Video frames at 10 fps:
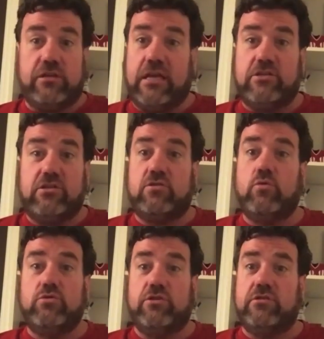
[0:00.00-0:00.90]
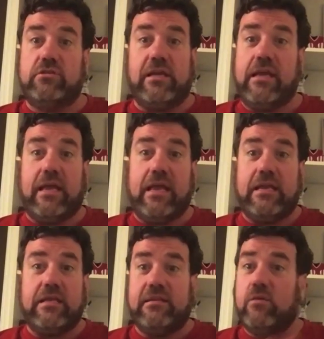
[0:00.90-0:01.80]
not just Hoosiers,
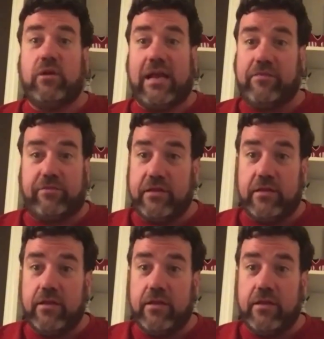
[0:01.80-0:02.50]
any D1 athlete.